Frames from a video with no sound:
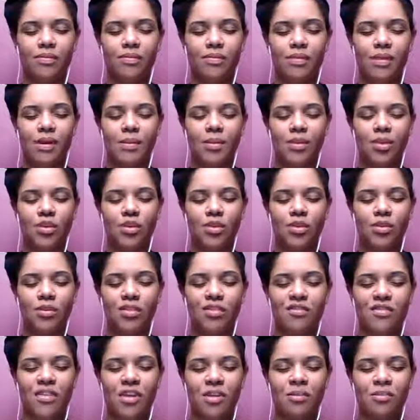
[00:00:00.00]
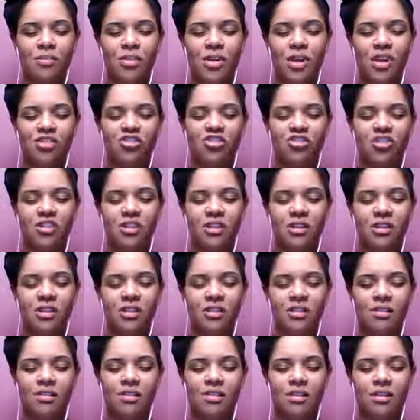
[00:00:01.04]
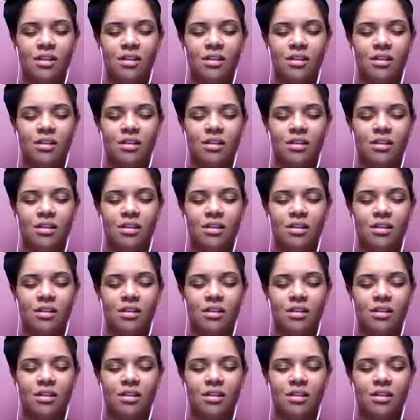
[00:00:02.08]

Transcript: Maybe you notice vibrations,